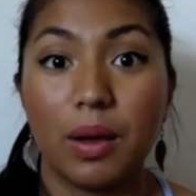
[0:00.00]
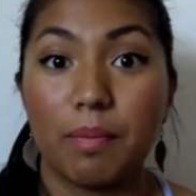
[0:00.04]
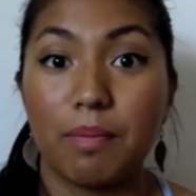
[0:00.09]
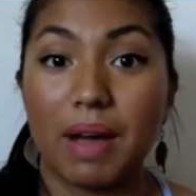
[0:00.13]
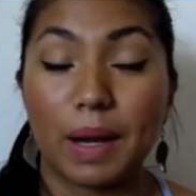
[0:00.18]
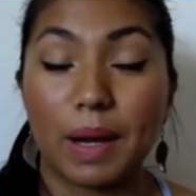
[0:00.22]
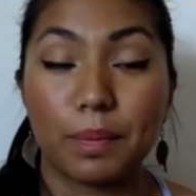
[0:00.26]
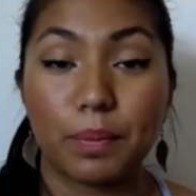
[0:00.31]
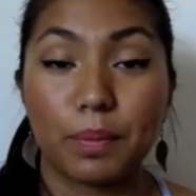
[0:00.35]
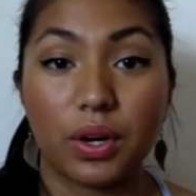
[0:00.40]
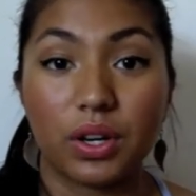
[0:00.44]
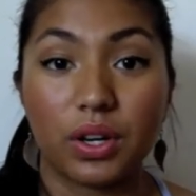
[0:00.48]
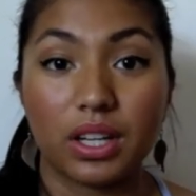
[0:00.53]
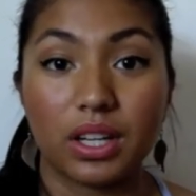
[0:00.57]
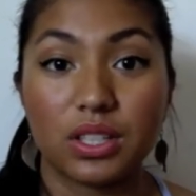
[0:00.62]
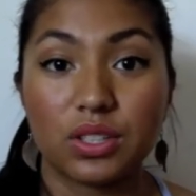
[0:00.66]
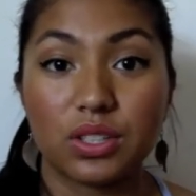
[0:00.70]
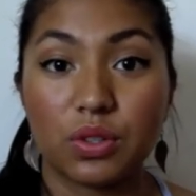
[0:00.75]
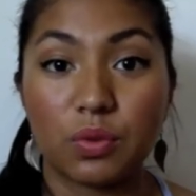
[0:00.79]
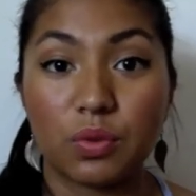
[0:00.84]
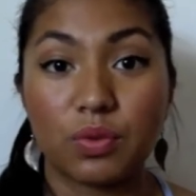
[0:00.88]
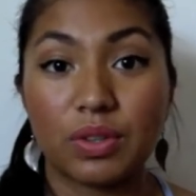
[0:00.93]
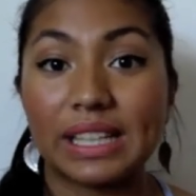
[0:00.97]
MAC
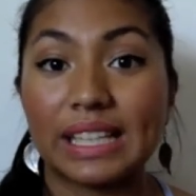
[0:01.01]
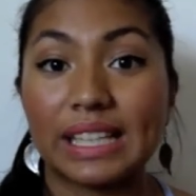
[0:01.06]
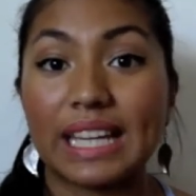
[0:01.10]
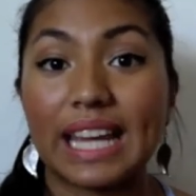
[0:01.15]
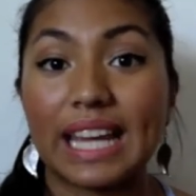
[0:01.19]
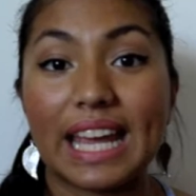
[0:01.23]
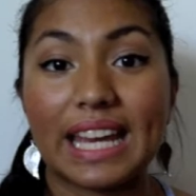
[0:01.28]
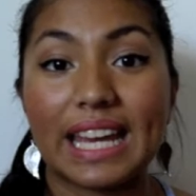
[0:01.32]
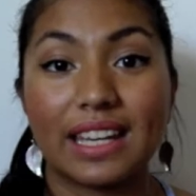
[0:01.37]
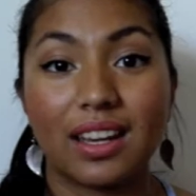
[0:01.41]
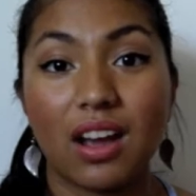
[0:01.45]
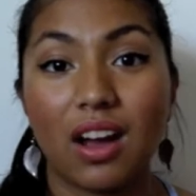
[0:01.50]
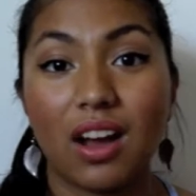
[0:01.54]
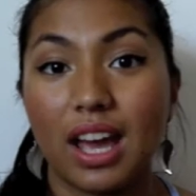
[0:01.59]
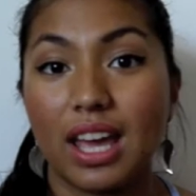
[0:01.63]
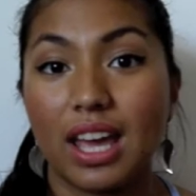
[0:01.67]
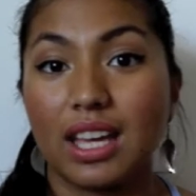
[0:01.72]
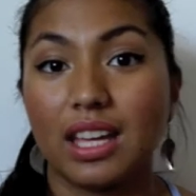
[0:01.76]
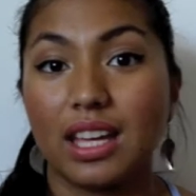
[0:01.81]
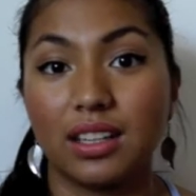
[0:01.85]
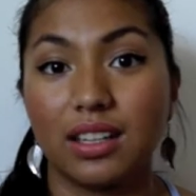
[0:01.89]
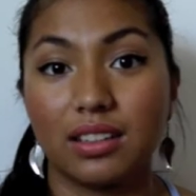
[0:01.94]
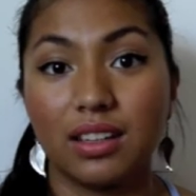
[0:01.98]
products or really any
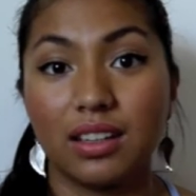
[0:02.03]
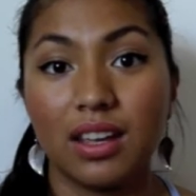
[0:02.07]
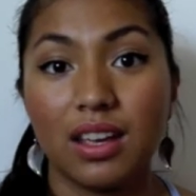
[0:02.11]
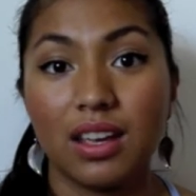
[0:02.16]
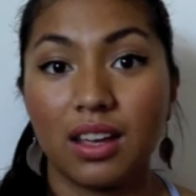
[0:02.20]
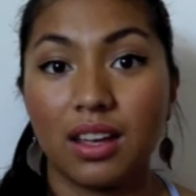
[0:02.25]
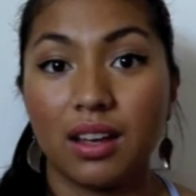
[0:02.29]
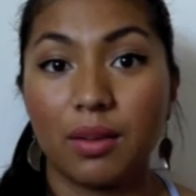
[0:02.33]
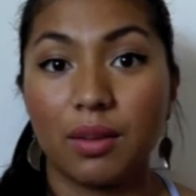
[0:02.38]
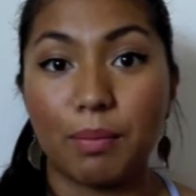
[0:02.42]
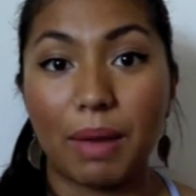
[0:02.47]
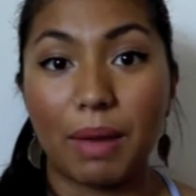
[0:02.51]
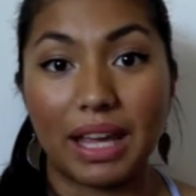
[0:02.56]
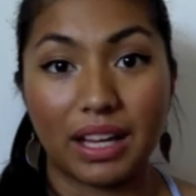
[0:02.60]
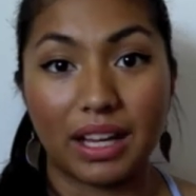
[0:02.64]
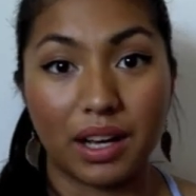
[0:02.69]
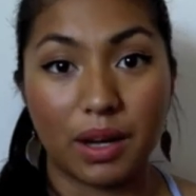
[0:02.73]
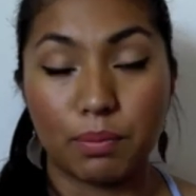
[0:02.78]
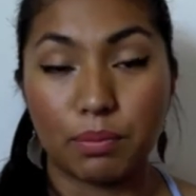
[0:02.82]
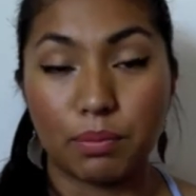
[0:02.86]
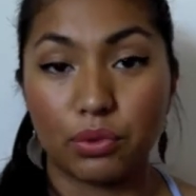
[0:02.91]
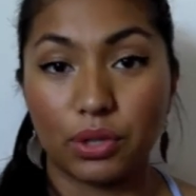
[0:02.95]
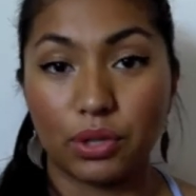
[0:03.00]
high-end
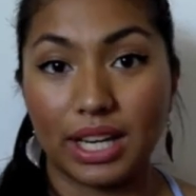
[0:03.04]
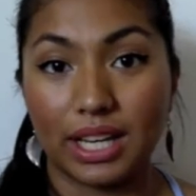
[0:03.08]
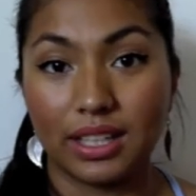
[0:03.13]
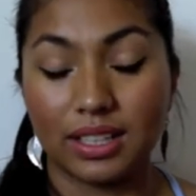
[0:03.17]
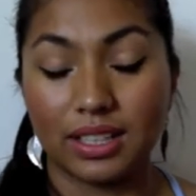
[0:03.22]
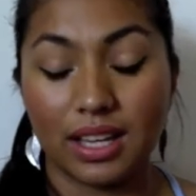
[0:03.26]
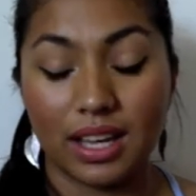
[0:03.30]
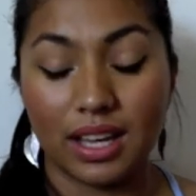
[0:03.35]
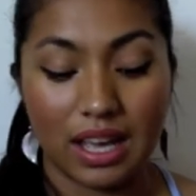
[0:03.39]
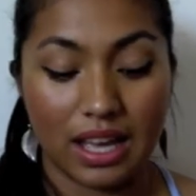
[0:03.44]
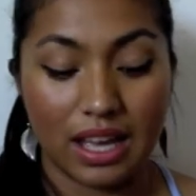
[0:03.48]
makeup brand.